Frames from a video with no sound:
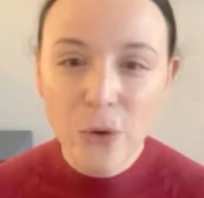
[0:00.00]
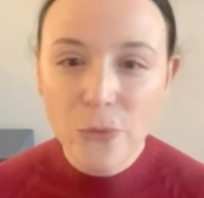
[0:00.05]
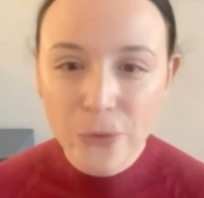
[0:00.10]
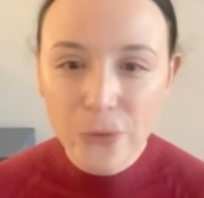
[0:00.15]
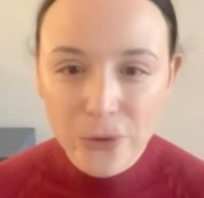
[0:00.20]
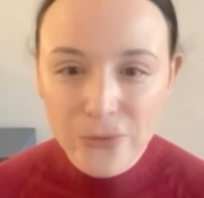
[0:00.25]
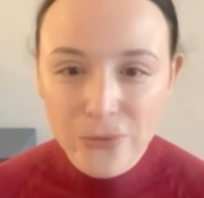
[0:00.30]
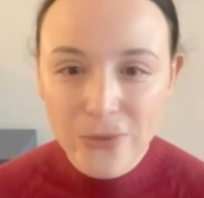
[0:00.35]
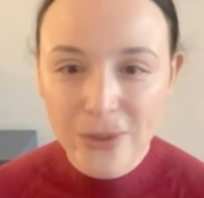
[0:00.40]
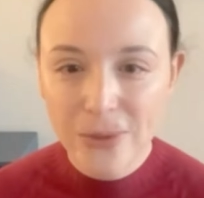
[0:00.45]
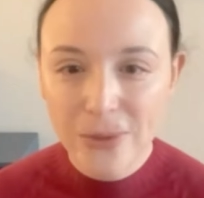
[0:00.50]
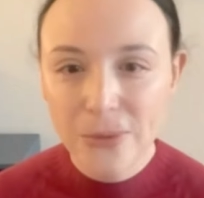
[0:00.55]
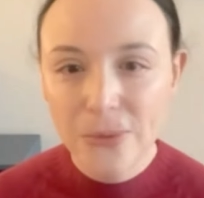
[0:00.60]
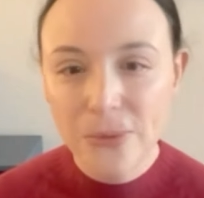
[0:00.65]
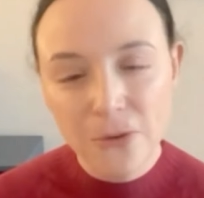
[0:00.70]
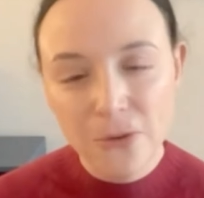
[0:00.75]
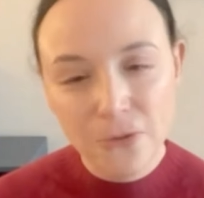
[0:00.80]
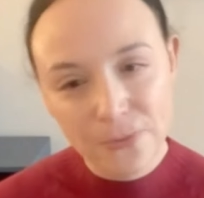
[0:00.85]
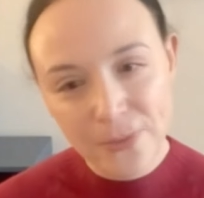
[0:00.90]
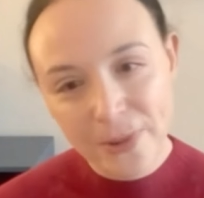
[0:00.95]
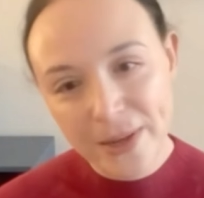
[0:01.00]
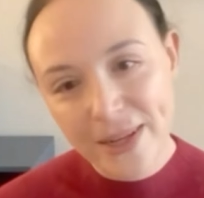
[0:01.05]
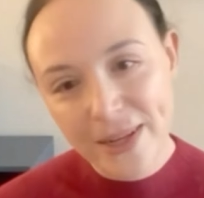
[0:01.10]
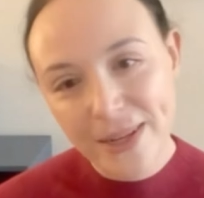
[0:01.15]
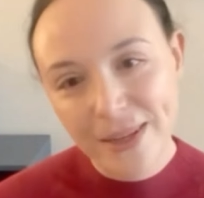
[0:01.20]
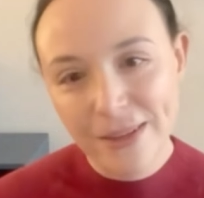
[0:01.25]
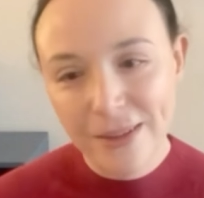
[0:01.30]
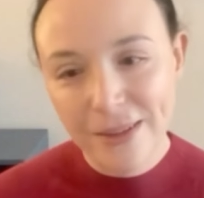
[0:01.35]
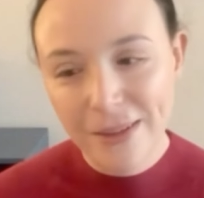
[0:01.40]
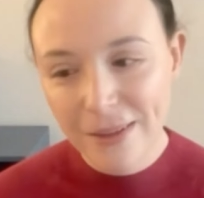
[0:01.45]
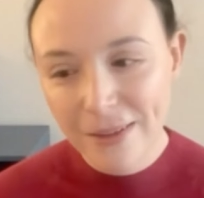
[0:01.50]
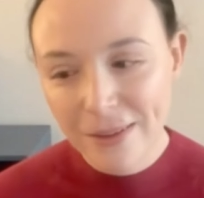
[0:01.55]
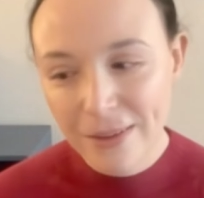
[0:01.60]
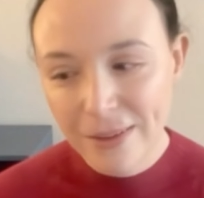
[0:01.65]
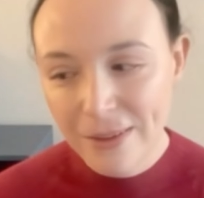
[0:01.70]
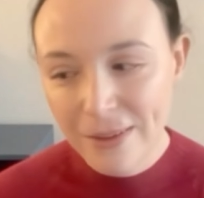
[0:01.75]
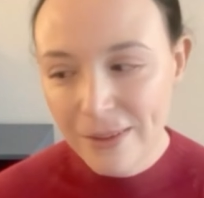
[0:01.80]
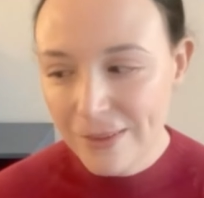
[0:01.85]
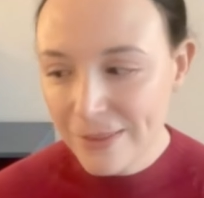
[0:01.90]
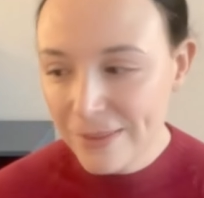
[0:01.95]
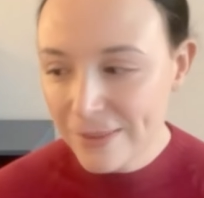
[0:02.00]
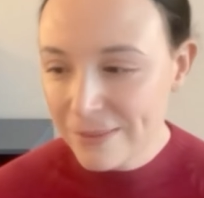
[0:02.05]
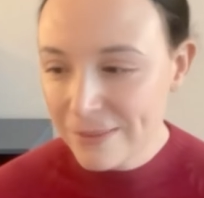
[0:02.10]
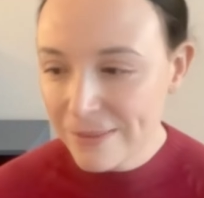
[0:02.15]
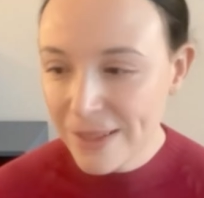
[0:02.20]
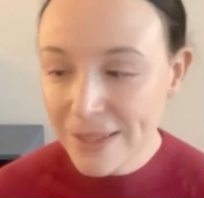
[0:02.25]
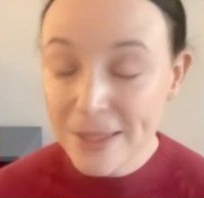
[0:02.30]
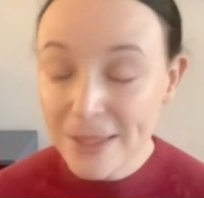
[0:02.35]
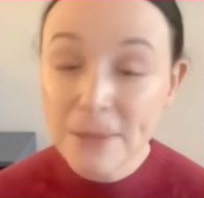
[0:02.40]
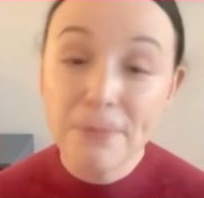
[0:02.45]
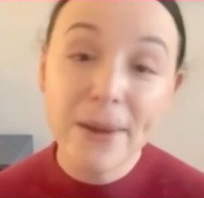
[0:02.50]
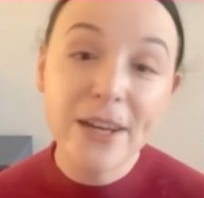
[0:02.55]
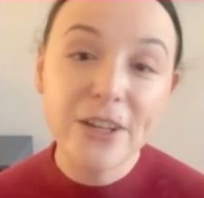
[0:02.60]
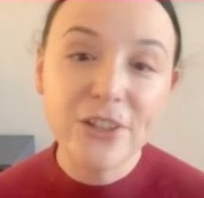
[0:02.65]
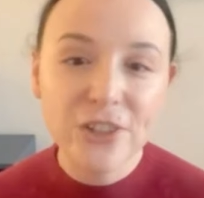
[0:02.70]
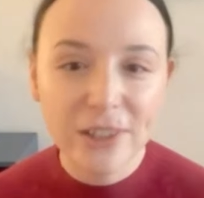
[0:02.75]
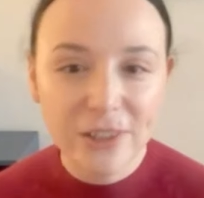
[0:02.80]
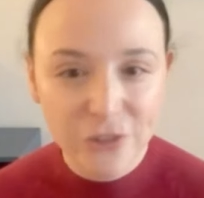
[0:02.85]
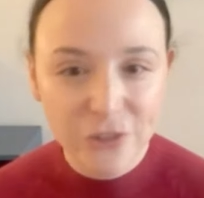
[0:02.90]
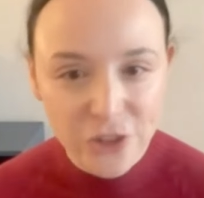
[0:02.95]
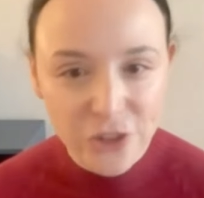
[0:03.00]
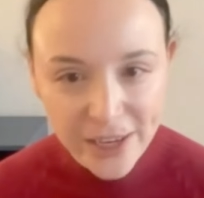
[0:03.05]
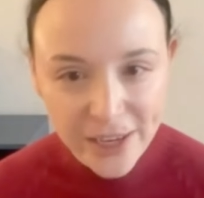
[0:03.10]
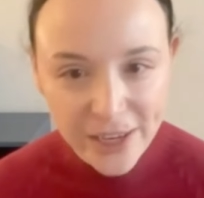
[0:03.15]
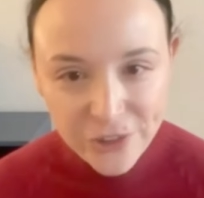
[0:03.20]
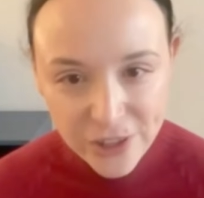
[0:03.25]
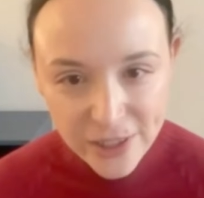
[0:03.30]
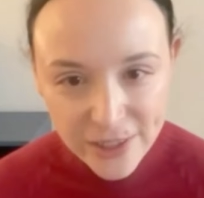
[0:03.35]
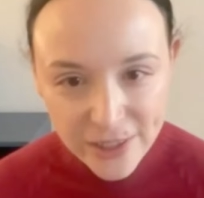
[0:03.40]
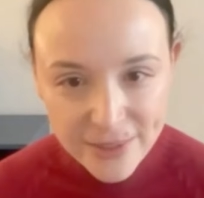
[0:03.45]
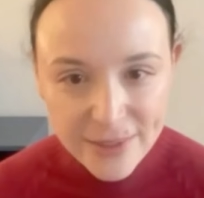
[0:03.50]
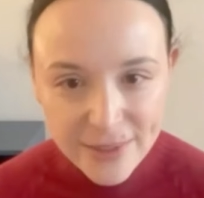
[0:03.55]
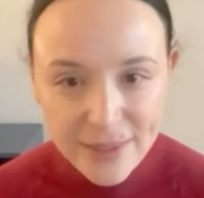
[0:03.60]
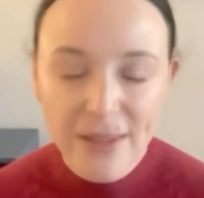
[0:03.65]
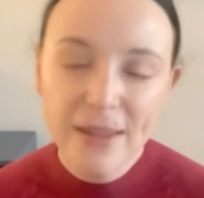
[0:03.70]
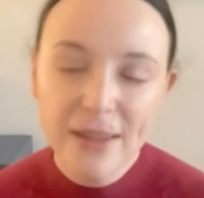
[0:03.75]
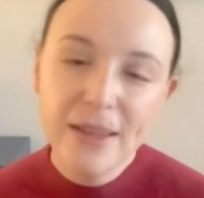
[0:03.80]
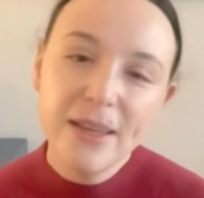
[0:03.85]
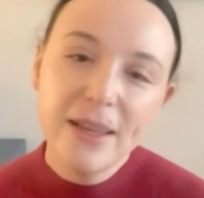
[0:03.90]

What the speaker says: overview of many spatial changes.